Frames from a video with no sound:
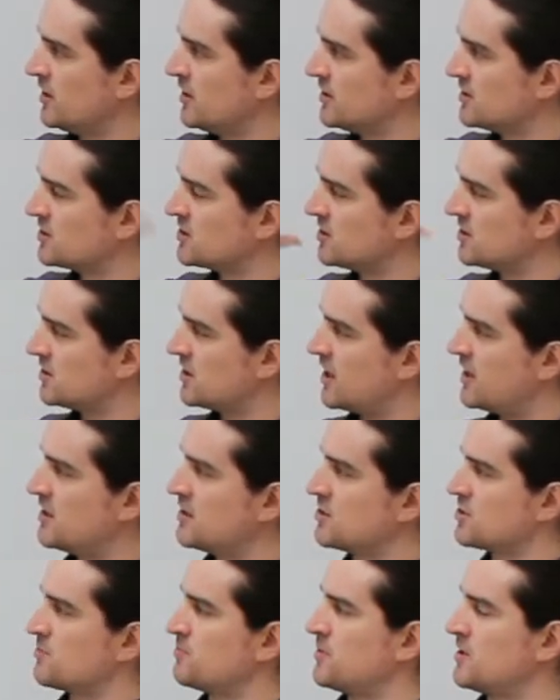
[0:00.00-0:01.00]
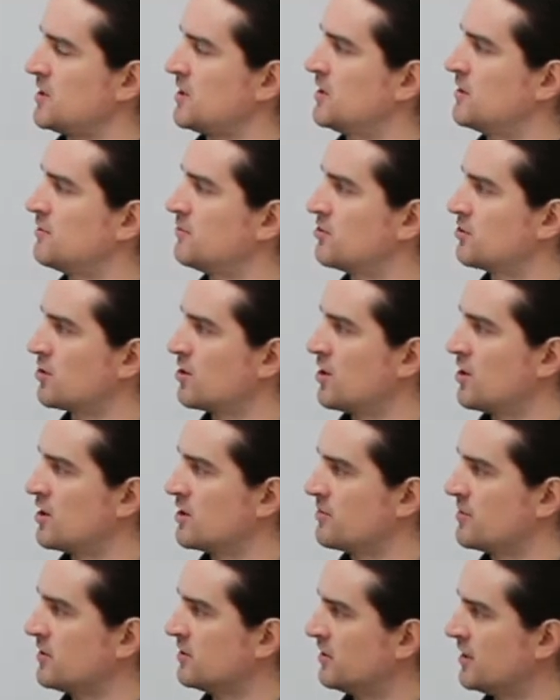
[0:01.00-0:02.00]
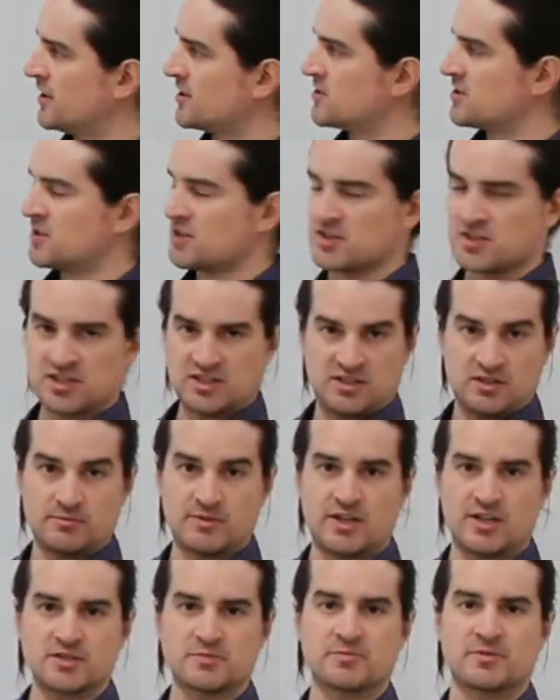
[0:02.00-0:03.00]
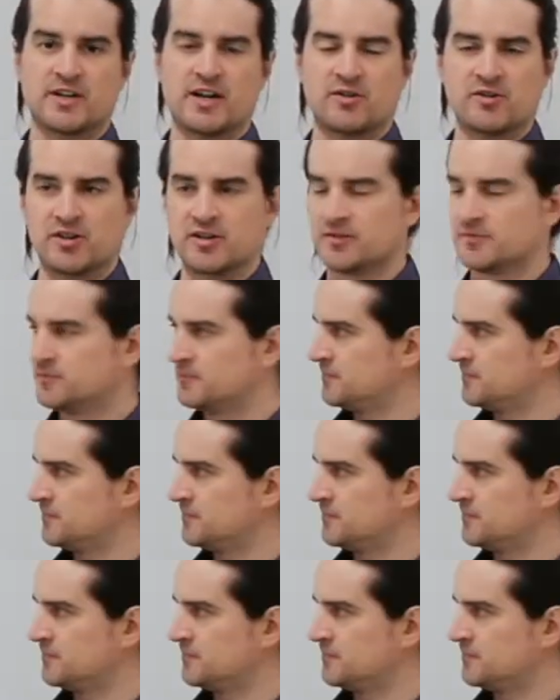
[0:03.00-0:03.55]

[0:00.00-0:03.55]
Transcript: instantaneous speed of your car to be less than 60 miles per hour?